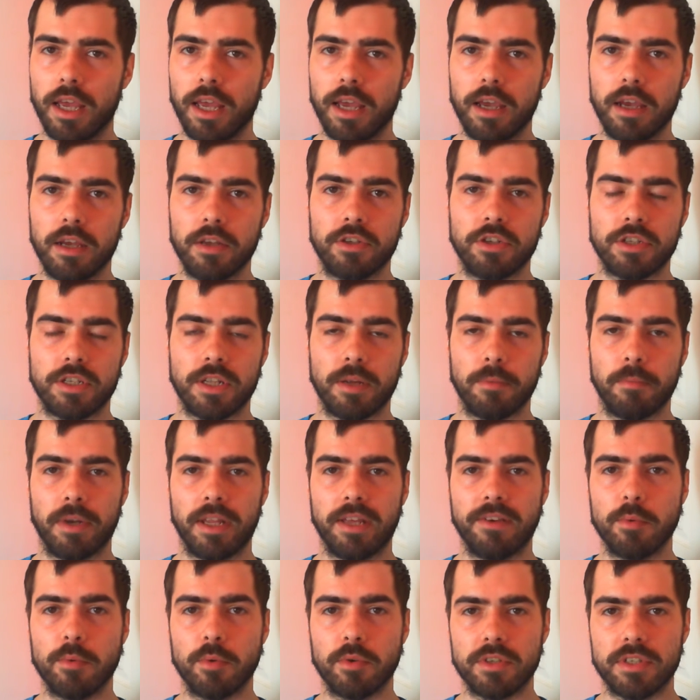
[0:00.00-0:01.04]
It's just
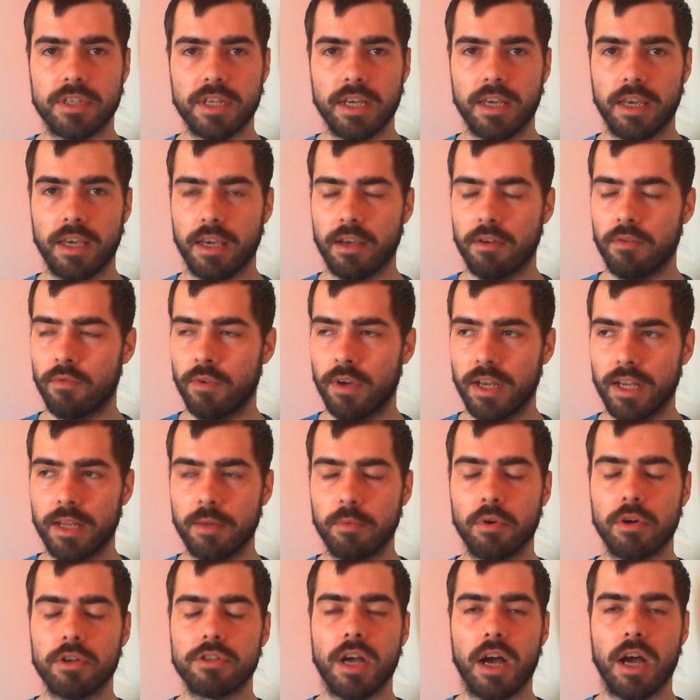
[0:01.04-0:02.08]
unbelievable to see. It really
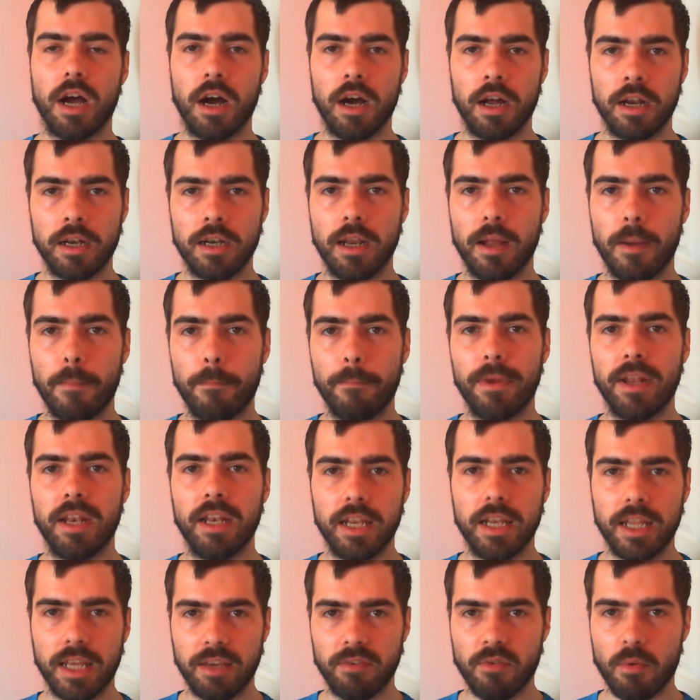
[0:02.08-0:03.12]
was
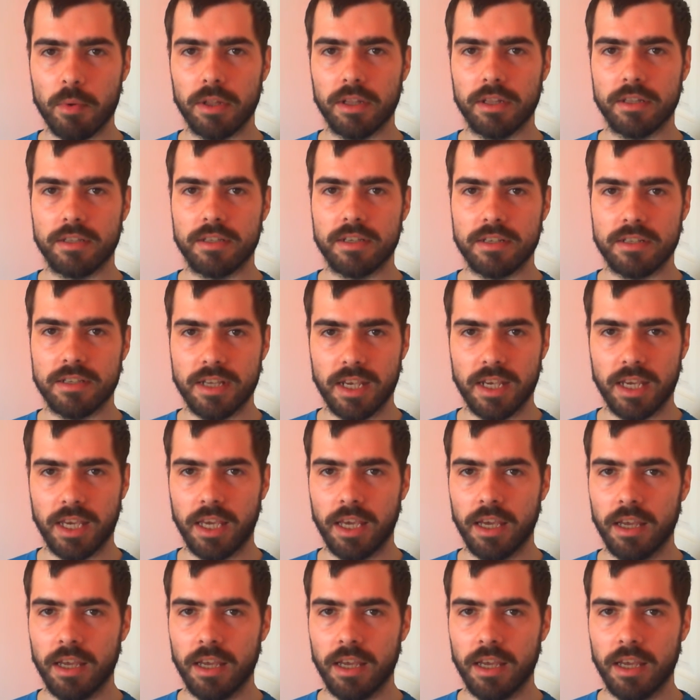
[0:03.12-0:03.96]
unbelievable to see.